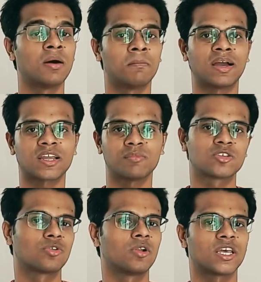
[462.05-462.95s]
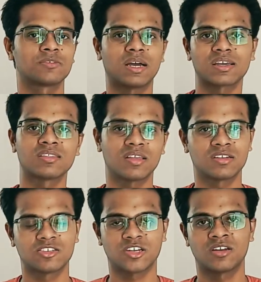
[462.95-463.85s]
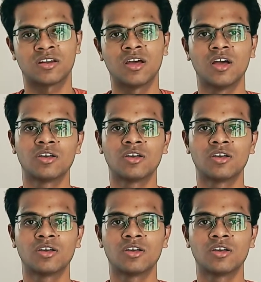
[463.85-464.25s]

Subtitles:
back in my school days, back in the 8th standard.